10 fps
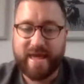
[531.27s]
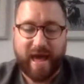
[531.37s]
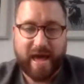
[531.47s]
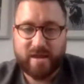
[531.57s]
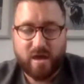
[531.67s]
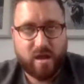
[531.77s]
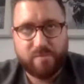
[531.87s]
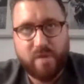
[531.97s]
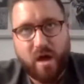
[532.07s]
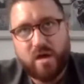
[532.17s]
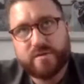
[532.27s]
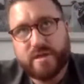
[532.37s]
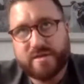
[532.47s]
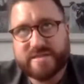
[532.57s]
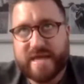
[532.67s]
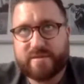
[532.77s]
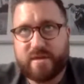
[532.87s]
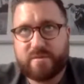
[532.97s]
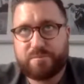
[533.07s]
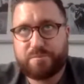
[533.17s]
And I'm not, you know, saying
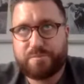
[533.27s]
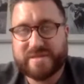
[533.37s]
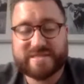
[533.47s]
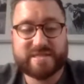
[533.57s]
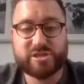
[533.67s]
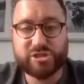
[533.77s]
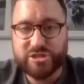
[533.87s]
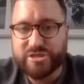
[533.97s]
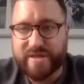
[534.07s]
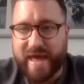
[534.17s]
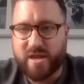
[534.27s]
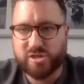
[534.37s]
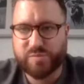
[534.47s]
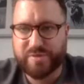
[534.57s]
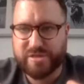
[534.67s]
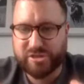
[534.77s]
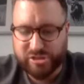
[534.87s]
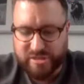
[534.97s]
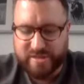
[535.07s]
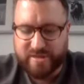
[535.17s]
that businesses shouldn't do that and entrepreneurs
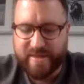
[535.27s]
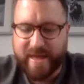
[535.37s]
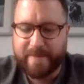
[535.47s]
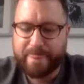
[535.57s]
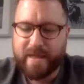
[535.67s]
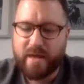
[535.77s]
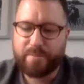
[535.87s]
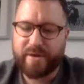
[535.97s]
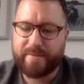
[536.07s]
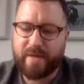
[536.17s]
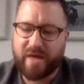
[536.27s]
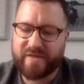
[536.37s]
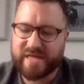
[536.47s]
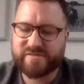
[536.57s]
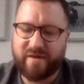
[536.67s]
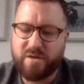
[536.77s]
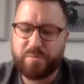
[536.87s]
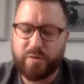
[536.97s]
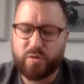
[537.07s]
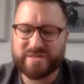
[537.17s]
shouldn't do that. But I think it's very
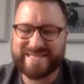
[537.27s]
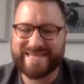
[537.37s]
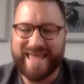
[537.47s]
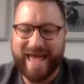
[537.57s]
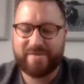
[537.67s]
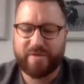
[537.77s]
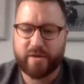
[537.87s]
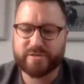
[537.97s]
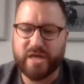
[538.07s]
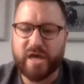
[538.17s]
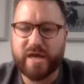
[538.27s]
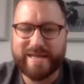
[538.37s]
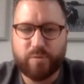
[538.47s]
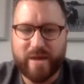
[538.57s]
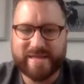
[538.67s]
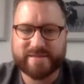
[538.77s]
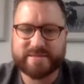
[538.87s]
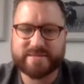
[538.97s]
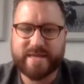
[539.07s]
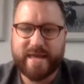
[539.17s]
important to get those early
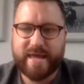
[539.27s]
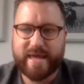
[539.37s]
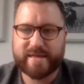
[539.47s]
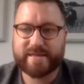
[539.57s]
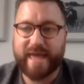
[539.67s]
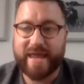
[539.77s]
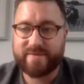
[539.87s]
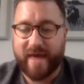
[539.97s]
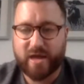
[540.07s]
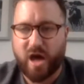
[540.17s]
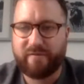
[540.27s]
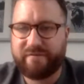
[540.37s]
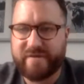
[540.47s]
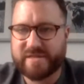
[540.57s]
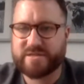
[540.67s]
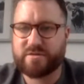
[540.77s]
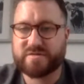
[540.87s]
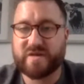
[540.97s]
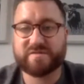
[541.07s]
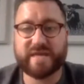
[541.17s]
wins in getting that confidence in
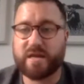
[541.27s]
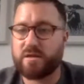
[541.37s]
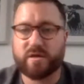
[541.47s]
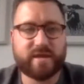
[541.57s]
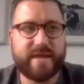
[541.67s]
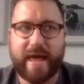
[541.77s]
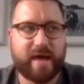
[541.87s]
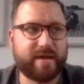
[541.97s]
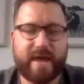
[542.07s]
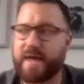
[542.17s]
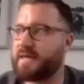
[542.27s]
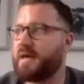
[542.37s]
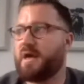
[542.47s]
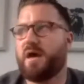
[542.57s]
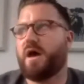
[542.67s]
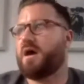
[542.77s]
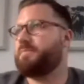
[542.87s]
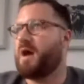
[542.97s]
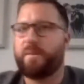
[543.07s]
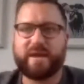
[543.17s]
yourself, saying, look, yeah, okay,
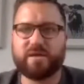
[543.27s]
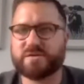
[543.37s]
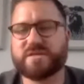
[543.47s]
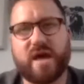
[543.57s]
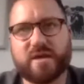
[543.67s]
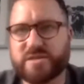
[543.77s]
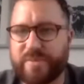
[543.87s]
I'm a little startup